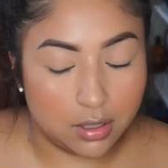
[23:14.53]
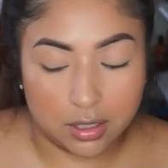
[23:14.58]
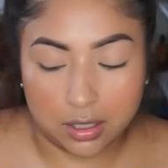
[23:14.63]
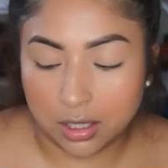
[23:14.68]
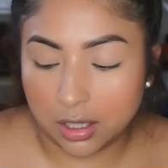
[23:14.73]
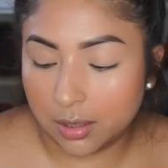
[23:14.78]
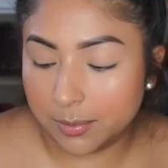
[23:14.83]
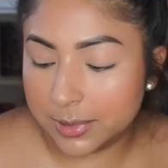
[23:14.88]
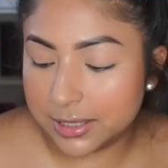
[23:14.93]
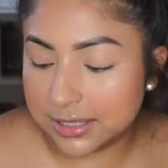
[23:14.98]

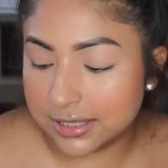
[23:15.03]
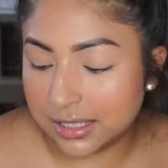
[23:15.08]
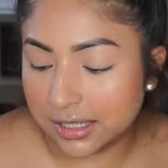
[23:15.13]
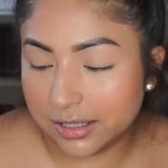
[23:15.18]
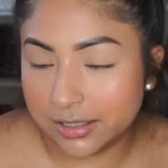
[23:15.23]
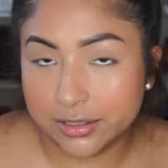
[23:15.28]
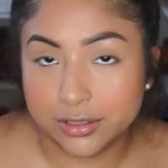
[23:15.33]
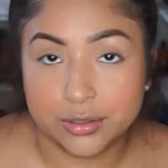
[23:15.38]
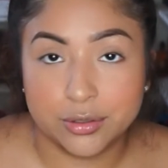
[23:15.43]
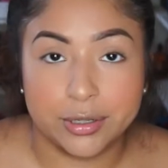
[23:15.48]
It's not
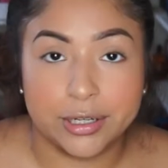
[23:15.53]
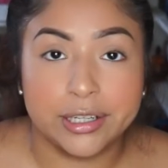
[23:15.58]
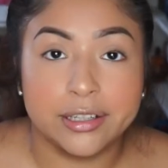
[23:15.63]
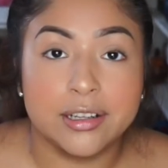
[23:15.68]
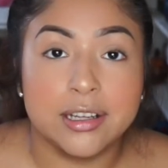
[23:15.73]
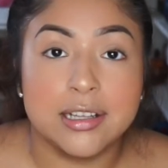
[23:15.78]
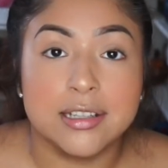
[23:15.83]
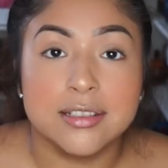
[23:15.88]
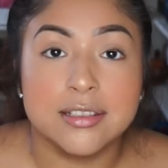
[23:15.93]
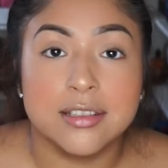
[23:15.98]
as great
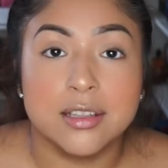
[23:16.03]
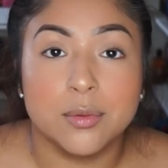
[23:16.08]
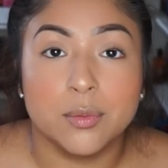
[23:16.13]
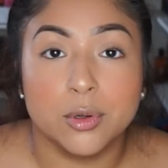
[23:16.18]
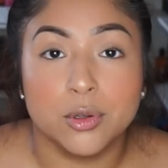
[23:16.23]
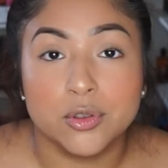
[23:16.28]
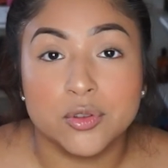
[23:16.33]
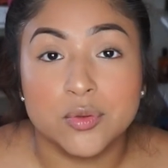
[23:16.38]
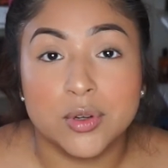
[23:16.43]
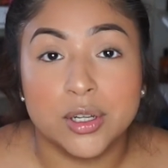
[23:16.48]
as the
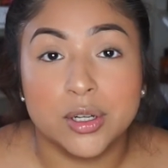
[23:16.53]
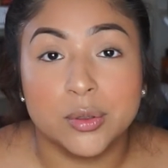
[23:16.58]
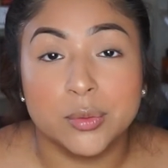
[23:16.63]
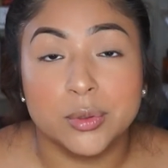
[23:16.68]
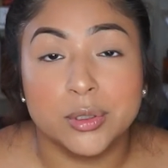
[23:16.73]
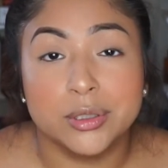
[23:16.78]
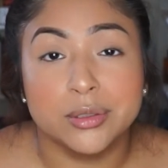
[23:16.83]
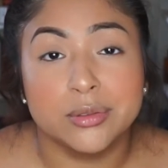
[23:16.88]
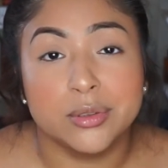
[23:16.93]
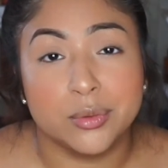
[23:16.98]
rose water
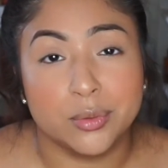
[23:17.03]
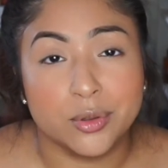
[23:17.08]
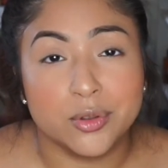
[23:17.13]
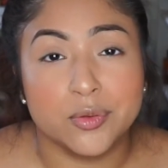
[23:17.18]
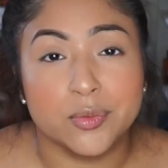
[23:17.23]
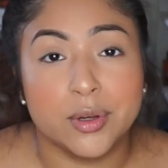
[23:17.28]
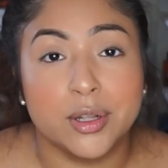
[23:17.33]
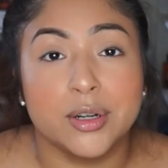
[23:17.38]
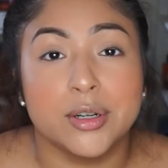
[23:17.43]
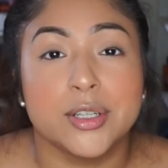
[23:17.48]
one. The
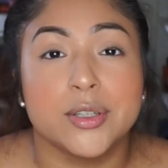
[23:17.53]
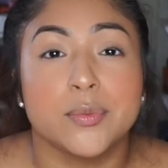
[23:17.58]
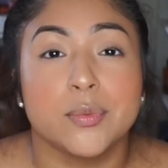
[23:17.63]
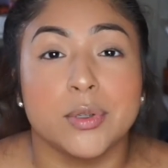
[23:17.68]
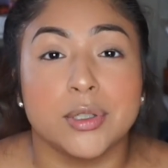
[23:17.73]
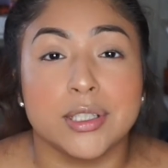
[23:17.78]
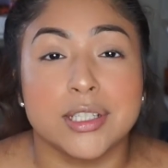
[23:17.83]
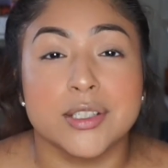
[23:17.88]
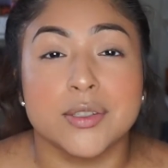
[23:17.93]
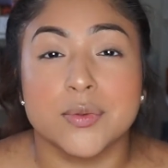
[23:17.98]
rose water
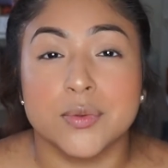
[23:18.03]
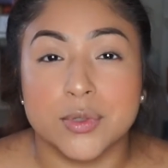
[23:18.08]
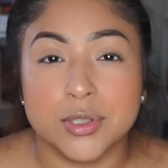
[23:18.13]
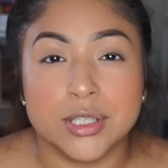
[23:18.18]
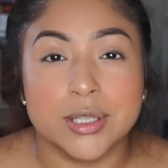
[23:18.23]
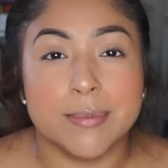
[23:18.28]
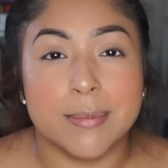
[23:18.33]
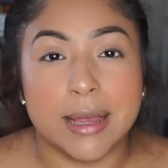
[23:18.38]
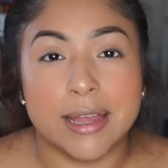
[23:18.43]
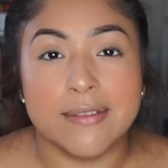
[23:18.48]
one is
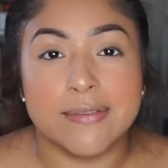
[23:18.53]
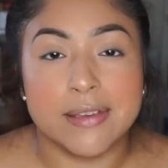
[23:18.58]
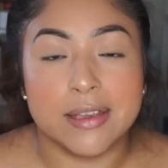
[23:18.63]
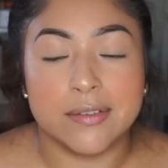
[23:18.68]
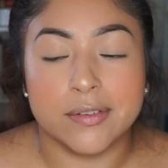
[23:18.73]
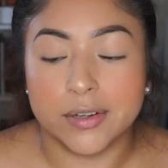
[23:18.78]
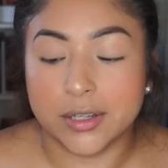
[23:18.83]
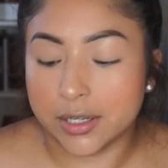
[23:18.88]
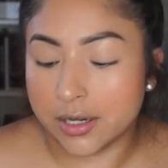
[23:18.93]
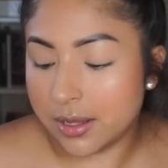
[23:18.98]
really my
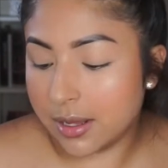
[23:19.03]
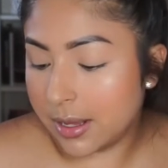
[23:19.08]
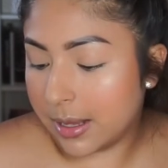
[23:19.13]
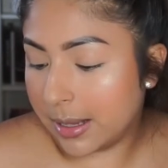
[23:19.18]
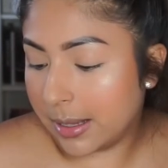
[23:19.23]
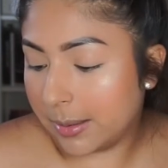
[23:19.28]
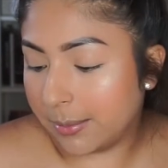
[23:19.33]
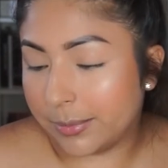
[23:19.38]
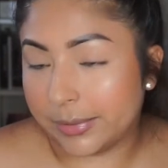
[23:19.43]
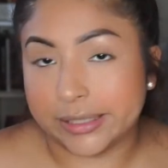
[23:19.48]
favorite,
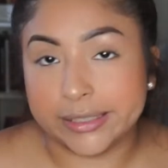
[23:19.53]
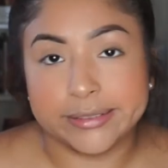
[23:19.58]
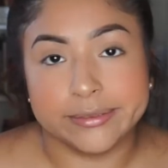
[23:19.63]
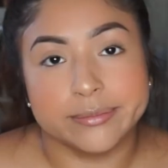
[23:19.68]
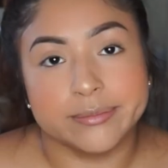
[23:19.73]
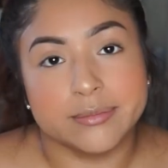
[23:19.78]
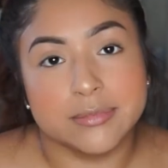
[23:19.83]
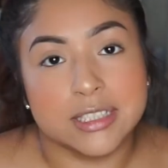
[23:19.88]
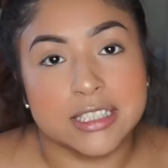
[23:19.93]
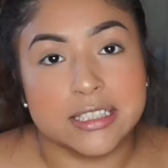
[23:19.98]
but
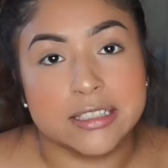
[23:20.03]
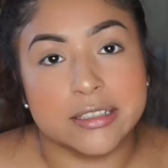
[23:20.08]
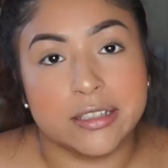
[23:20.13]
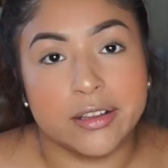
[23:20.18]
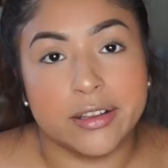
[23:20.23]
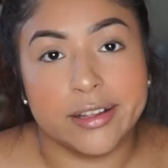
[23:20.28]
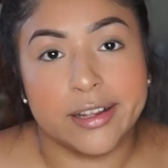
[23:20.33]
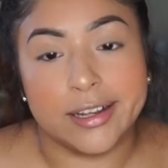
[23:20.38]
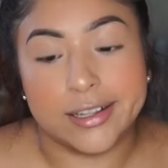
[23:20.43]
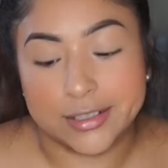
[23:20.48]
this is all
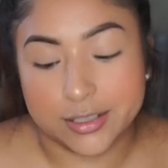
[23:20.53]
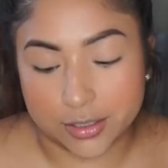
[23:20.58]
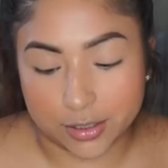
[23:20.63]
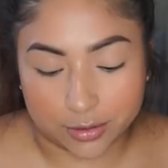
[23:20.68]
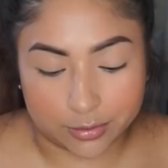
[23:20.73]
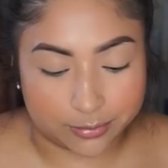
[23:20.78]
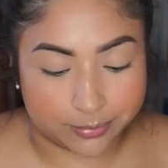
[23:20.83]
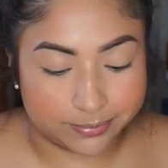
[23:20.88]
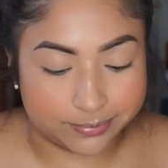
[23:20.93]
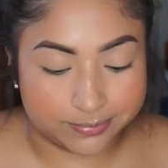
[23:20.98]
I got,
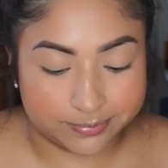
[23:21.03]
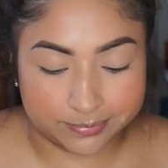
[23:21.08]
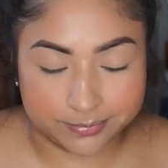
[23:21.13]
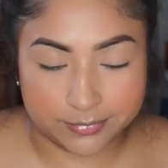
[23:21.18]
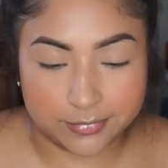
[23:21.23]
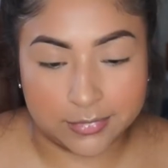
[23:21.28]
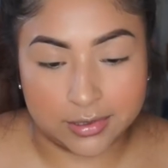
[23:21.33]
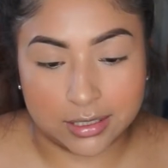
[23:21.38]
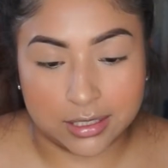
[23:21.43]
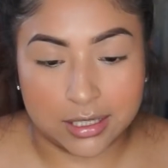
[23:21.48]
so
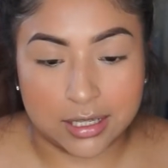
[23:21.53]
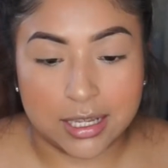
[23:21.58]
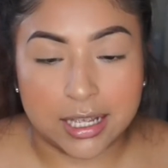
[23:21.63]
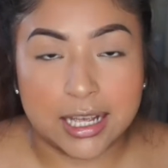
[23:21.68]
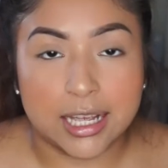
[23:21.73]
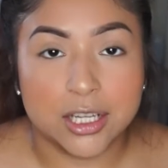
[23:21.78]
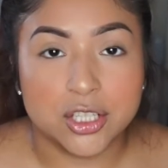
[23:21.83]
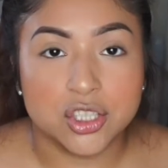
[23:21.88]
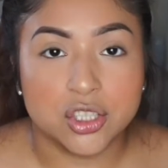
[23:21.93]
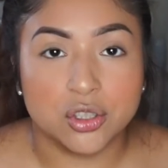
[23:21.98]

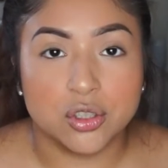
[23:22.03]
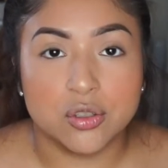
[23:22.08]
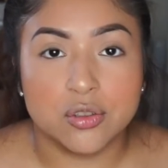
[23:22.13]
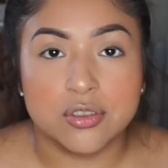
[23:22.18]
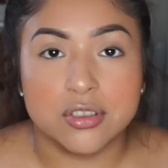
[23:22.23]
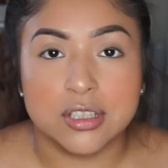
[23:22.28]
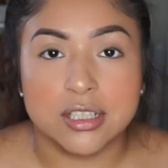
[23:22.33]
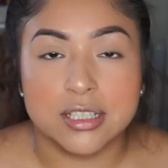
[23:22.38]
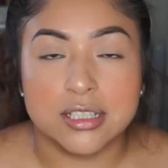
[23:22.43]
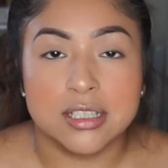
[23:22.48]
I shall
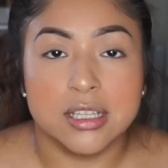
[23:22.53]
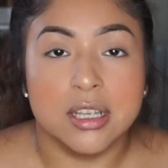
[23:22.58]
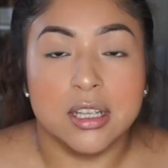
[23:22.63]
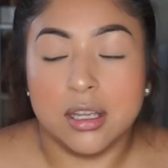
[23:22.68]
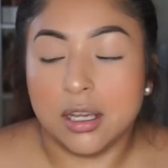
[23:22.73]
use this.